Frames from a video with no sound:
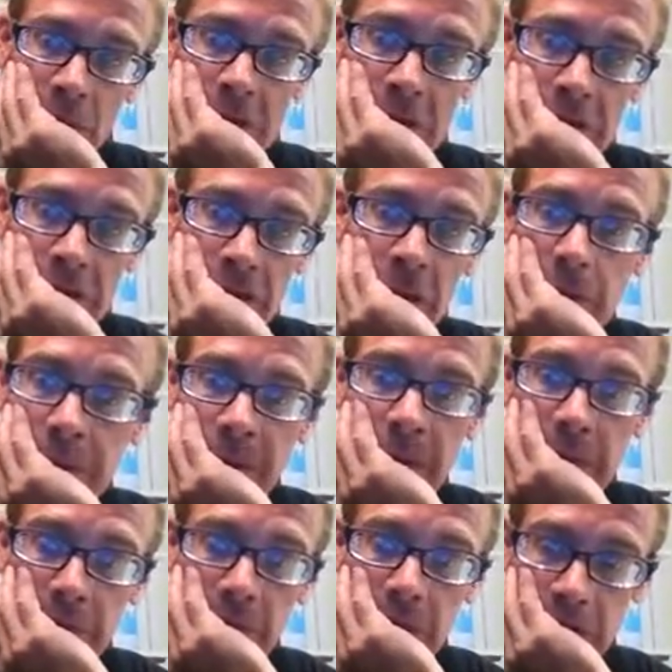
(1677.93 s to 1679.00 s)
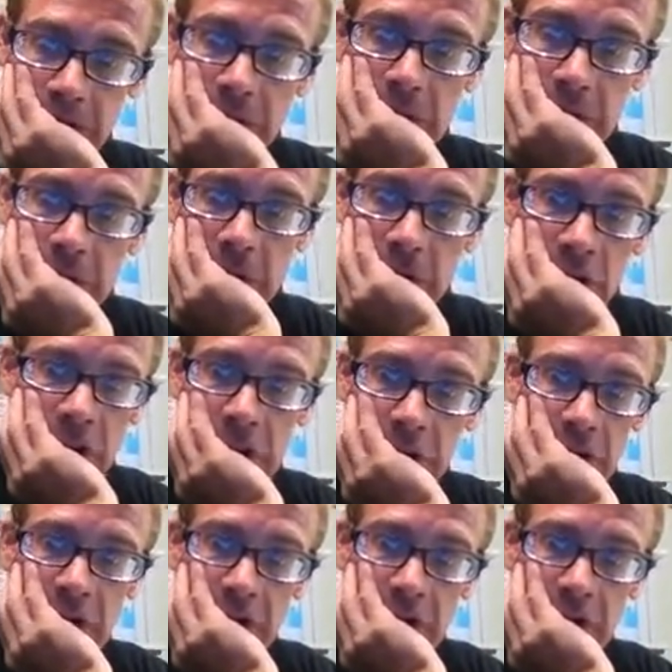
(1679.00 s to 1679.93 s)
But there's some people that are